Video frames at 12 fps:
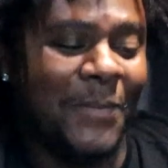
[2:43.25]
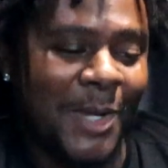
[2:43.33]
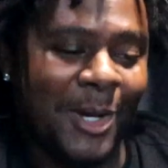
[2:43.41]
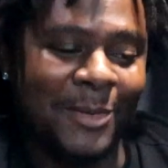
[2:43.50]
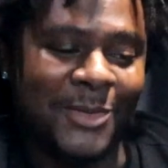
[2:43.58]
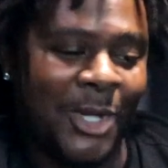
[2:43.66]
bro.
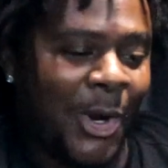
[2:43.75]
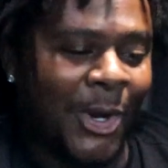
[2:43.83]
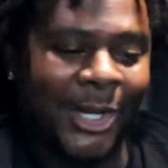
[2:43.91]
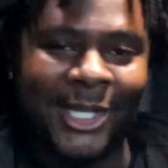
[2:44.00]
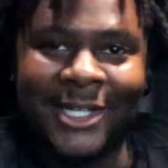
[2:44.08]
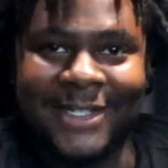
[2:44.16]
Yep,
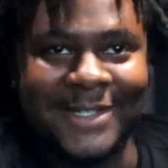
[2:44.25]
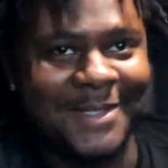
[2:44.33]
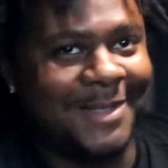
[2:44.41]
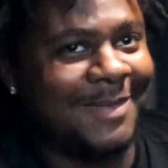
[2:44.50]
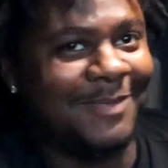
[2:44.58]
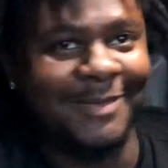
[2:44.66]

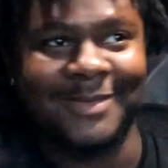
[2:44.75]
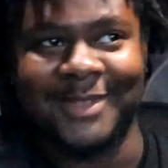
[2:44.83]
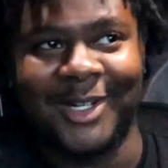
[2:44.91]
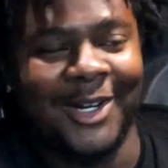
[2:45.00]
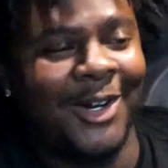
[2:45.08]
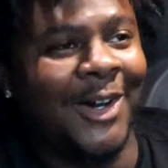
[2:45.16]
Targets,
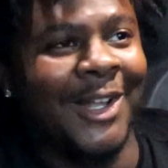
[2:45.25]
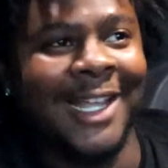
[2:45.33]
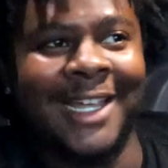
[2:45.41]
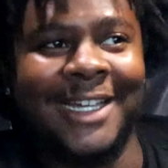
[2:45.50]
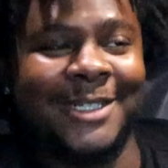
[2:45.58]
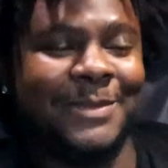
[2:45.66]
Targets, all
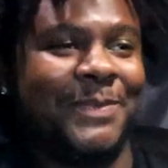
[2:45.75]
that.